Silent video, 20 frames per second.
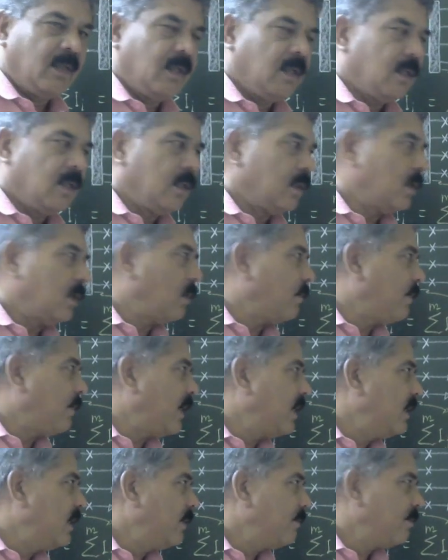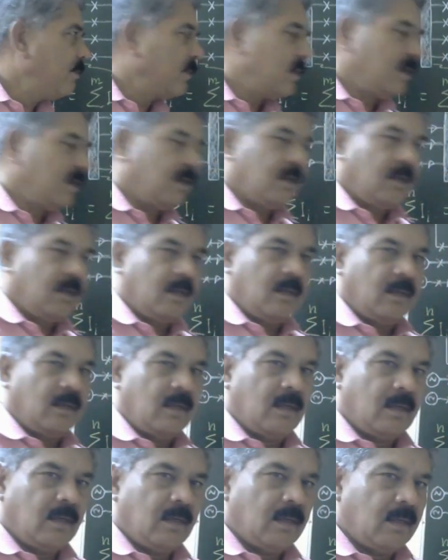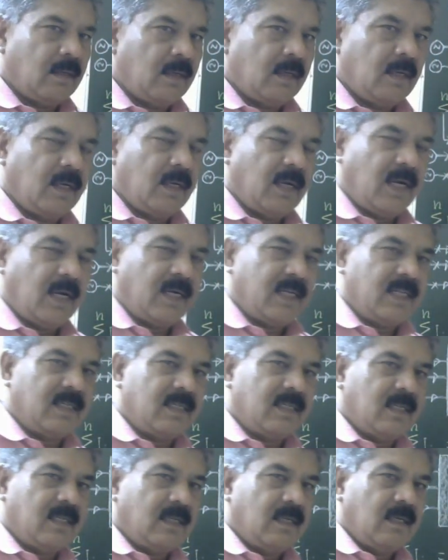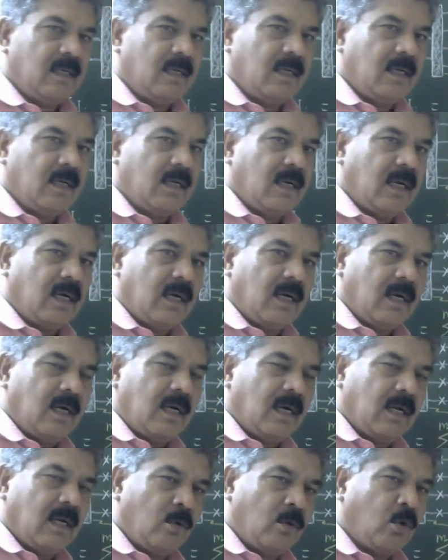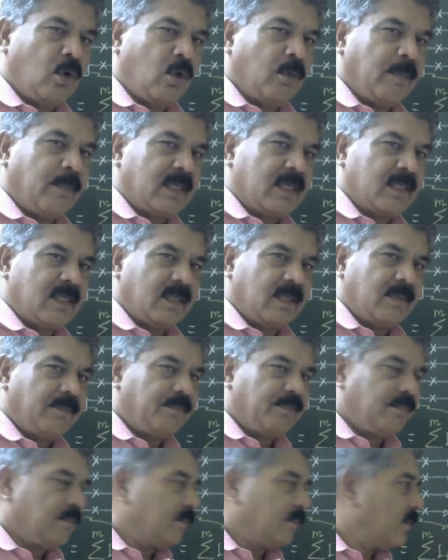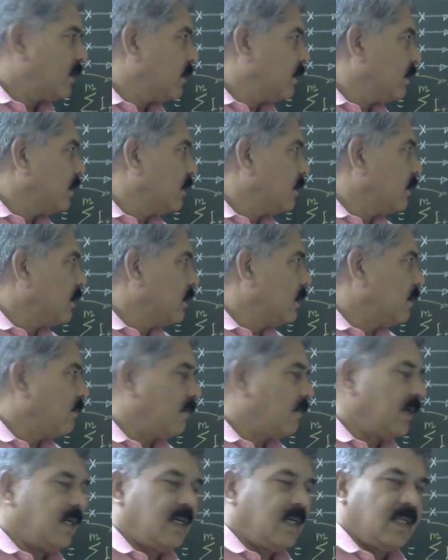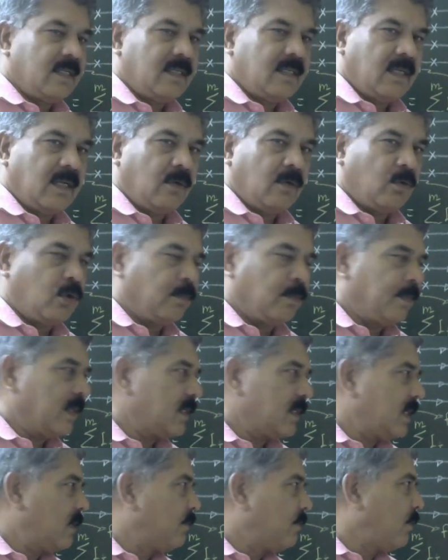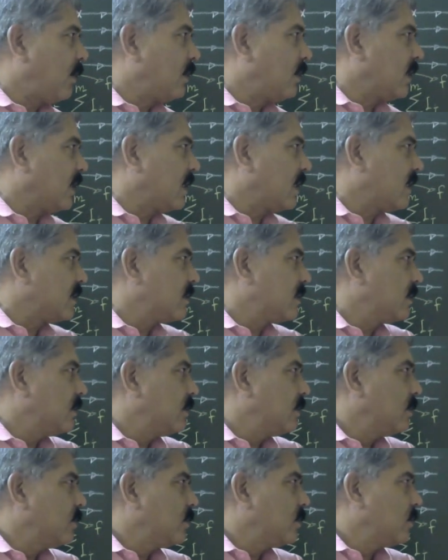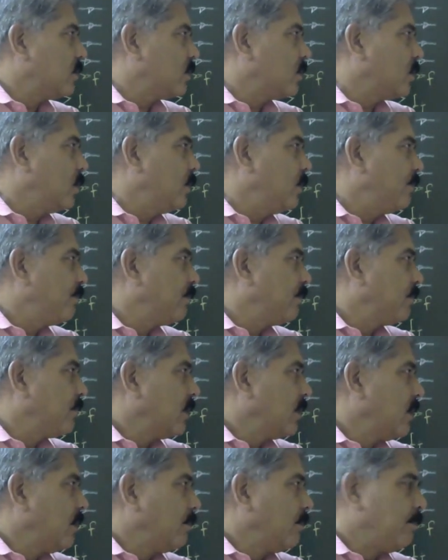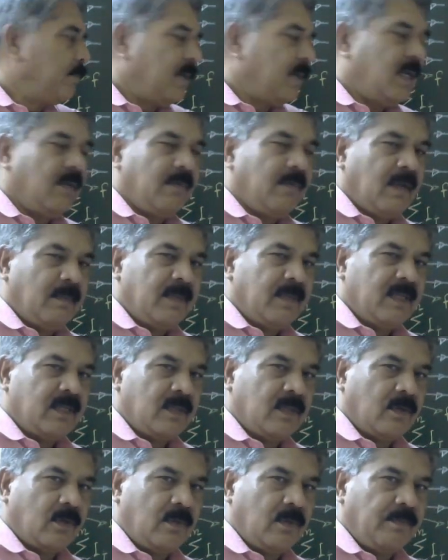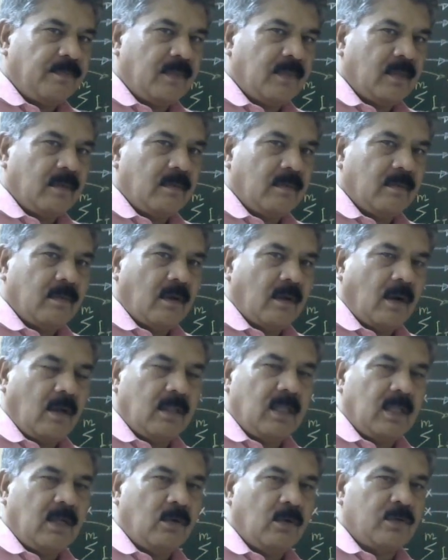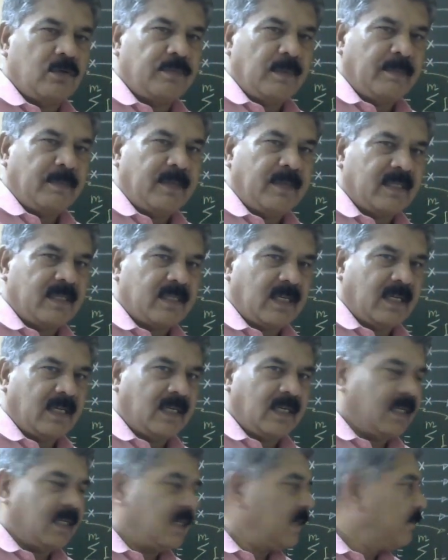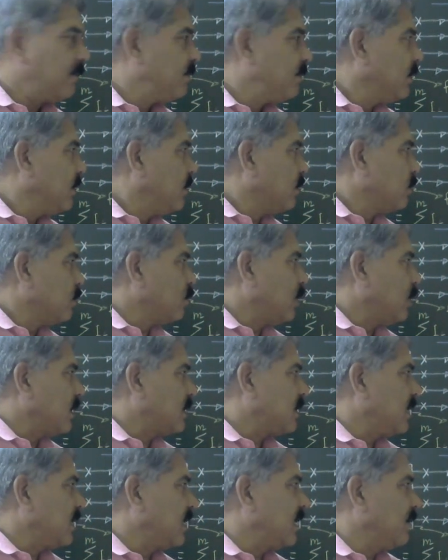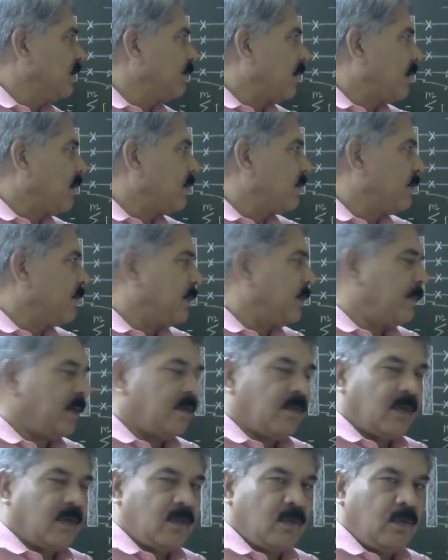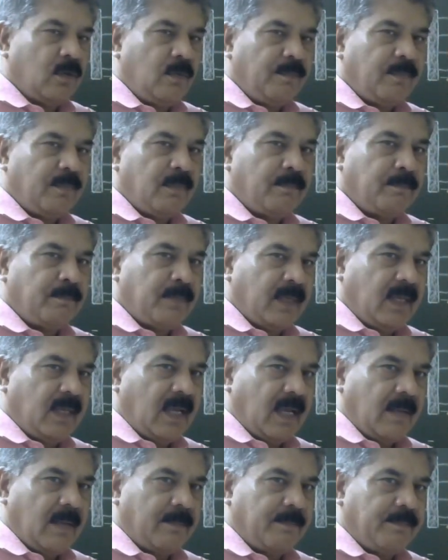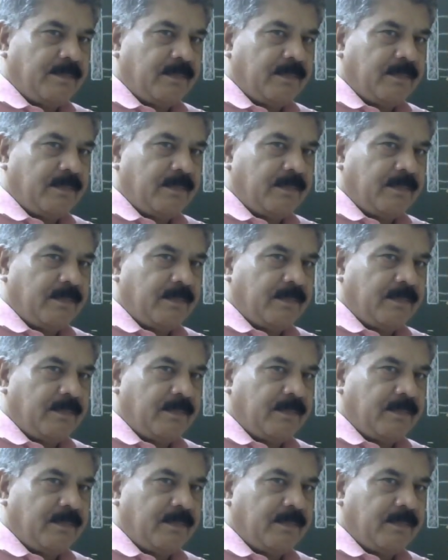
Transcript: Now when it is a load bus, and fault occurs, so P will be 0. All the loads will be disconnected. So accelerating power will be equal to PM.